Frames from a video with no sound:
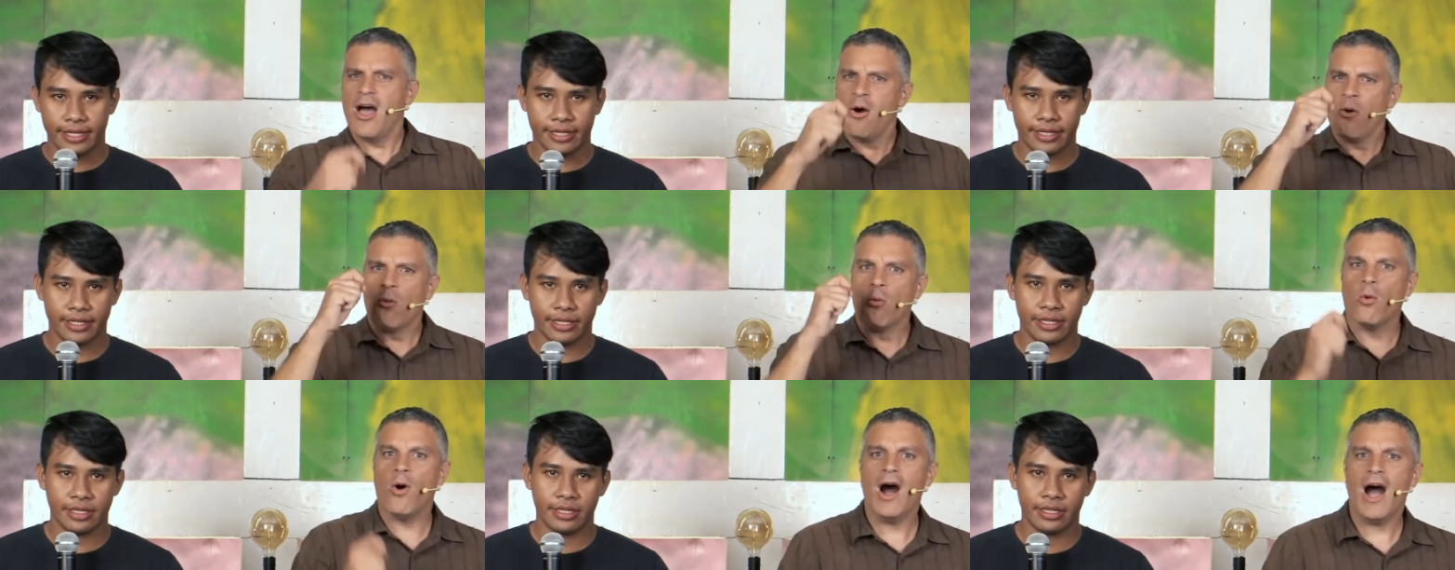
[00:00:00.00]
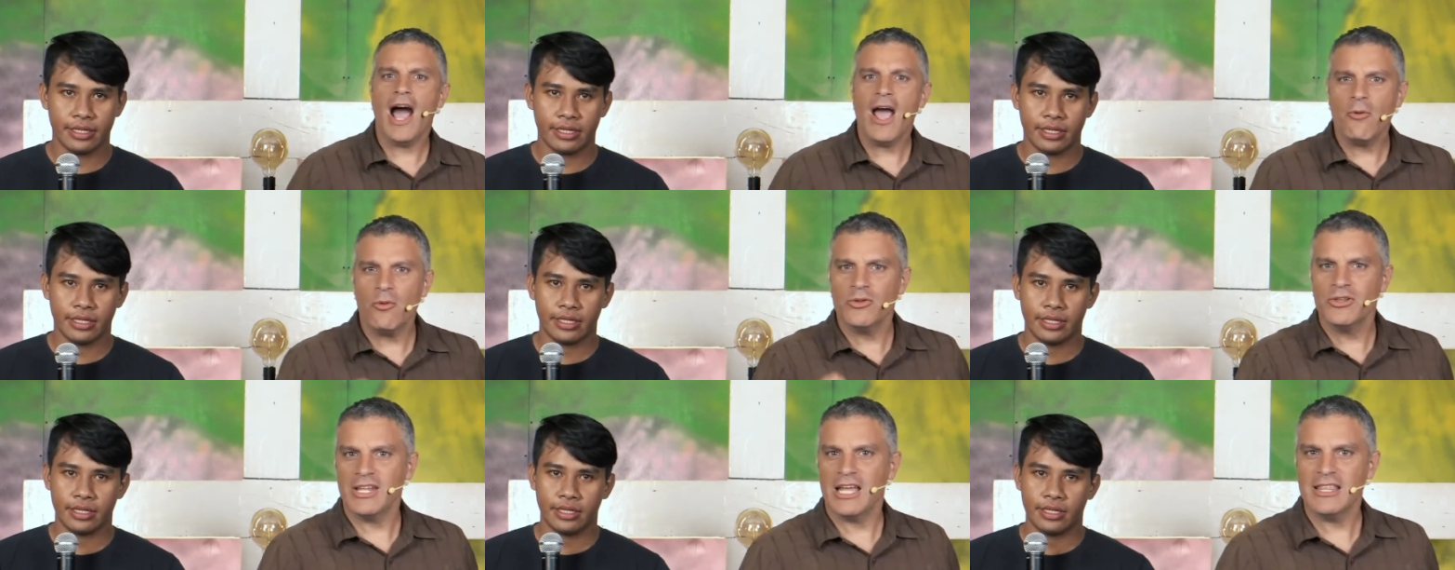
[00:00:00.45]

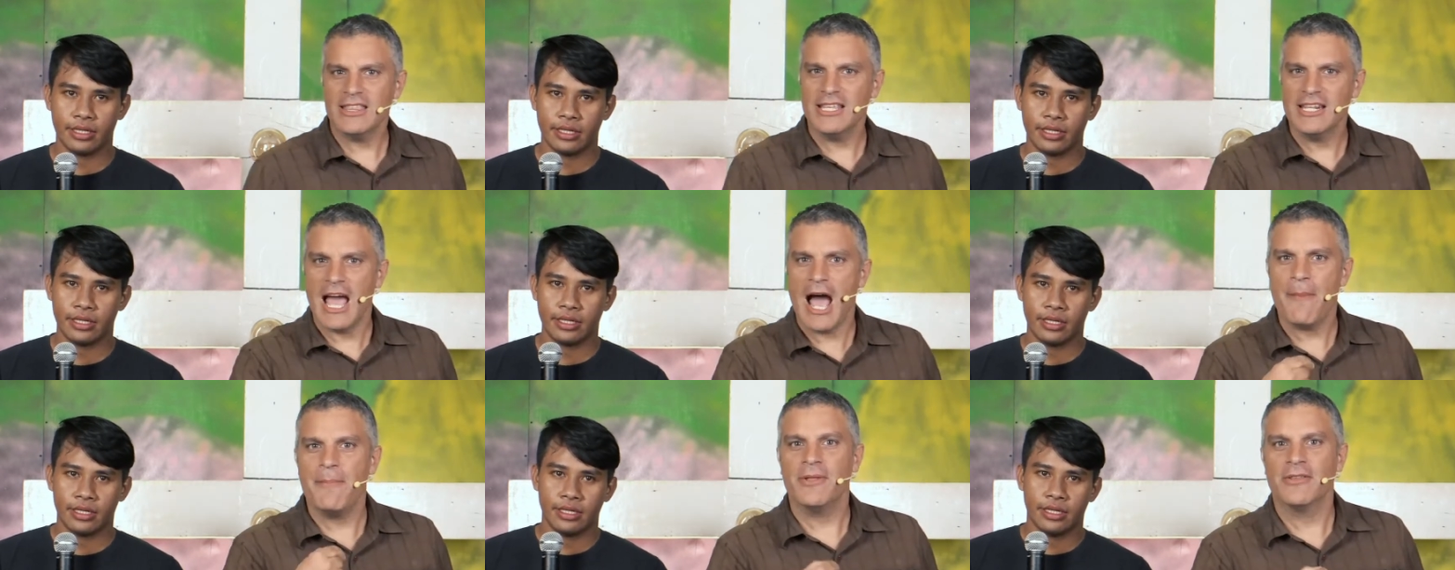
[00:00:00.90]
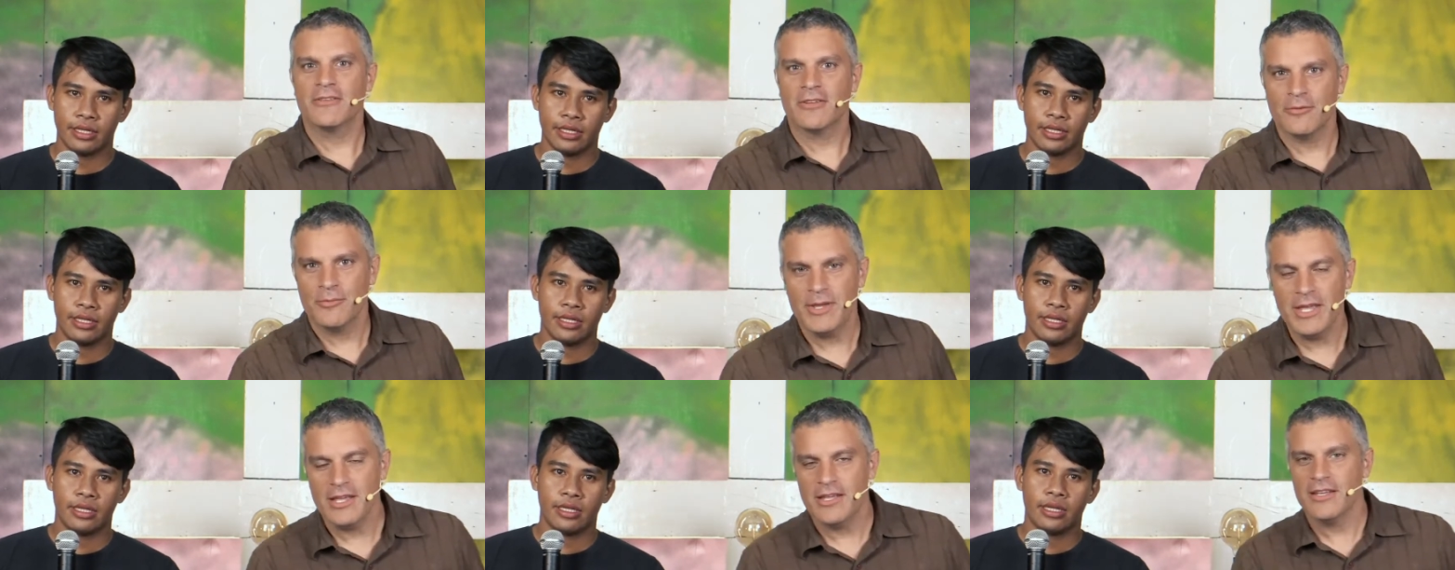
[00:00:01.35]
Speaker 1: Why will nothing happen
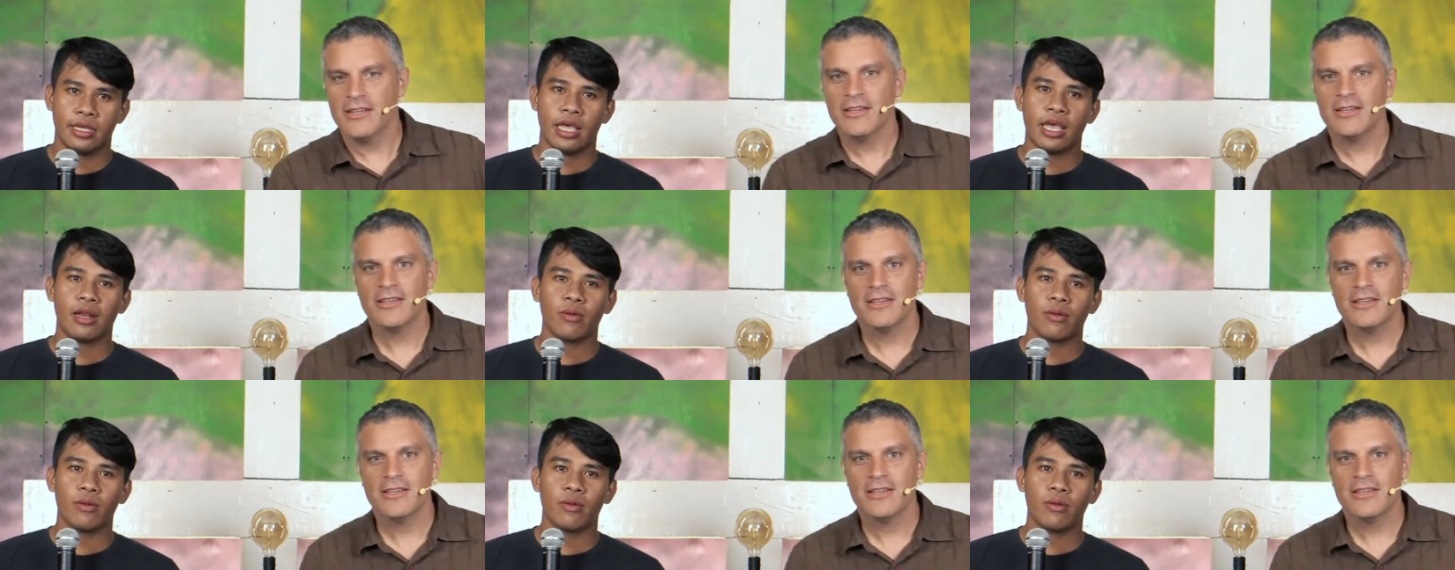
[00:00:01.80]
to me?